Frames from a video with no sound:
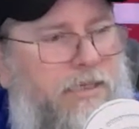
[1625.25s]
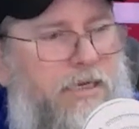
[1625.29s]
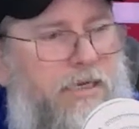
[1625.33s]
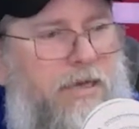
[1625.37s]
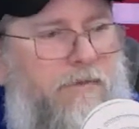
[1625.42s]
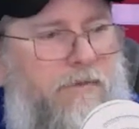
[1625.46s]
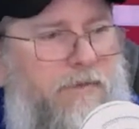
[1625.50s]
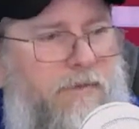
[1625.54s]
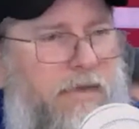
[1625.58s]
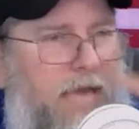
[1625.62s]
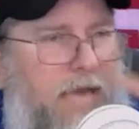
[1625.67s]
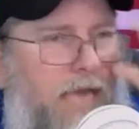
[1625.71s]

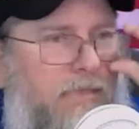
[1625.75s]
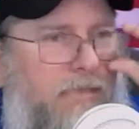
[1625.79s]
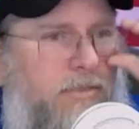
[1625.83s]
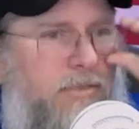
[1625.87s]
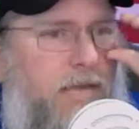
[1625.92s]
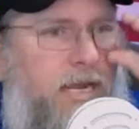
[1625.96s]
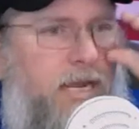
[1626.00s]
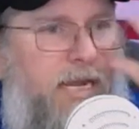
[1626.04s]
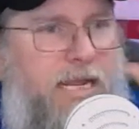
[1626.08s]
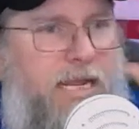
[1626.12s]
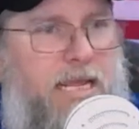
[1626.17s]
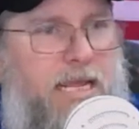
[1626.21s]
of it. I
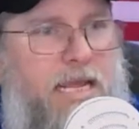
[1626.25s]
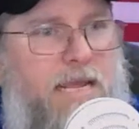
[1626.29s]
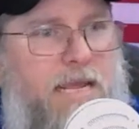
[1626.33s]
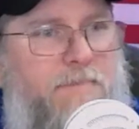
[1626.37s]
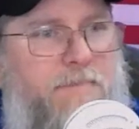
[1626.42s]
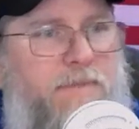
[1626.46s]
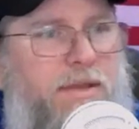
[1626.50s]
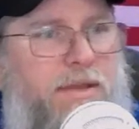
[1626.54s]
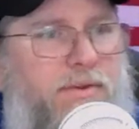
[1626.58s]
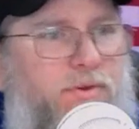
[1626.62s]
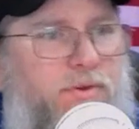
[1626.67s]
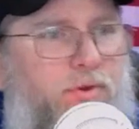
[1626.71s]
try to keep
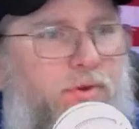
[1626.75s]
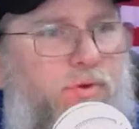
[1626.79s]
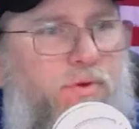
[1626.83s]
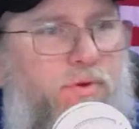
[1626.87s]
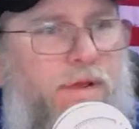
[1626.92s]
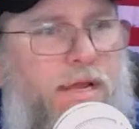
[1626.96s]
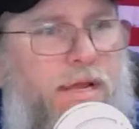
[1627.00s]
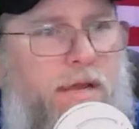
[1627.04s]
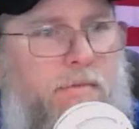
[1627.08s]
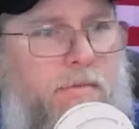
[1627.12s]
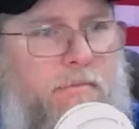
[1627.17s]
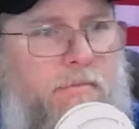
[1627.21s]
it to
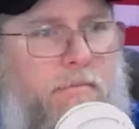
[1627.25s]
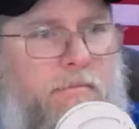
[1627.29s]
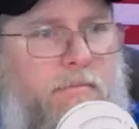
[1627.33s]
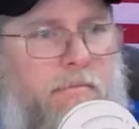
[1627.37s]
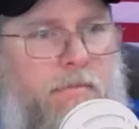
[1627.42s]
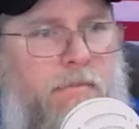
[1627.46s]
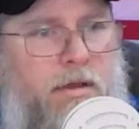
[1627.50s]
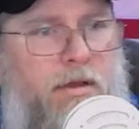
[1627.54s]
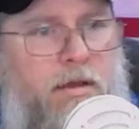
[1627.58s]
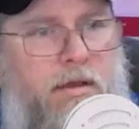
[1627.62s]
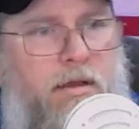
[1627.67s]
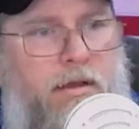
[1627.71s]
him,
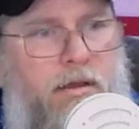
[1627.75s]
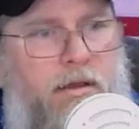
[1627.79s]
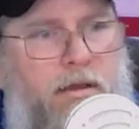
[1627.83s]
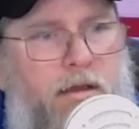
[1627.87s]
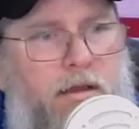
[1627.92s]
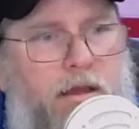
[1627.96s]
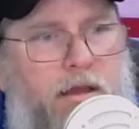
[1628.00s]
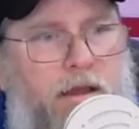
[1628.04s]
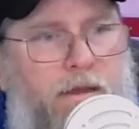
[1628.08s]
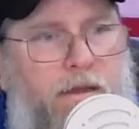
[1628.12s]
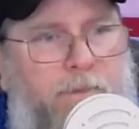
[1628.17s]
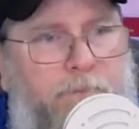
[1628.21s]

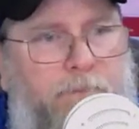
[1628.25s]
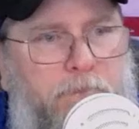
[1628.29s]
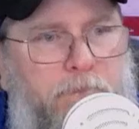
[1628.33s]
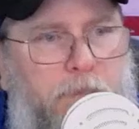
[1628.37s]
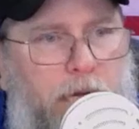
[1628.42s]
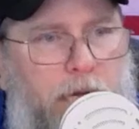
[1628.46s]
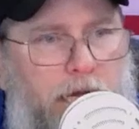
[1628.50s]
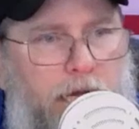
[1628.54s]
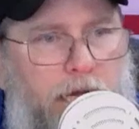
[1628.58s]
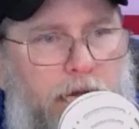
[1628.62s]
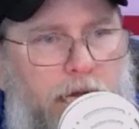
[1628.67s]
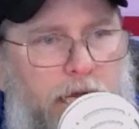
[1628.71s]

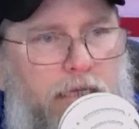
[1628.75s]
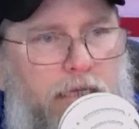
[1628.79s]
but